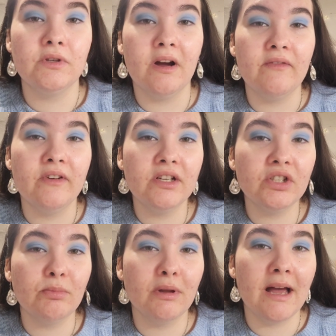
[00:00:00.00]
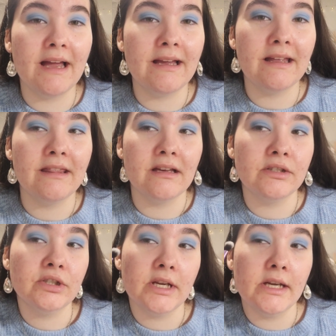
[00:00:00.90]
I finished applying that
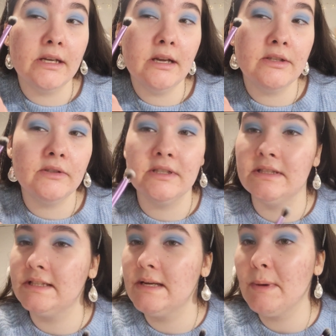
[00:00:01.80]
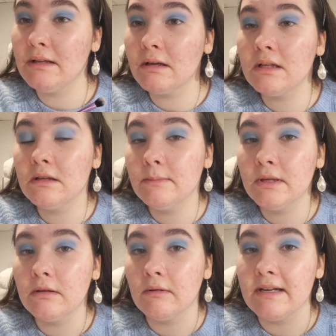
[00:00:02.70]
shade. As you can see, it might look a little bit
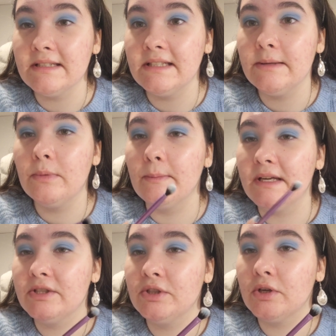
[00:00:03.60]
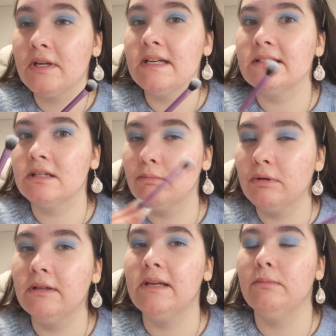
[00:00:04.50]
crazy, but make sure it's
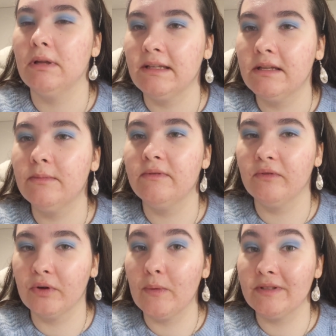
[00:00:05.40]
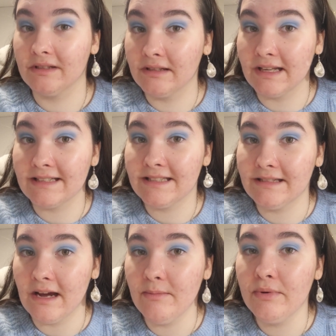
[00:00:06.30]
completely blended before going to the next
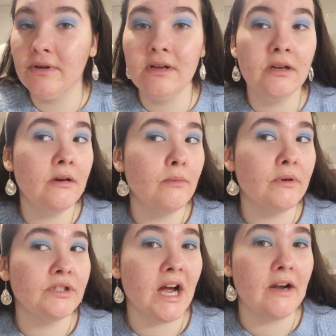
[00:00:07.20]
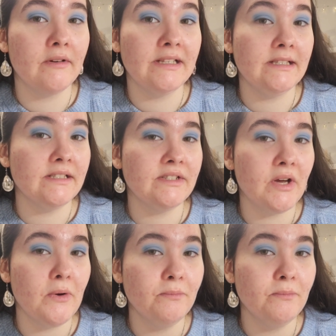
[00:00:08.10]
step, which I already did so.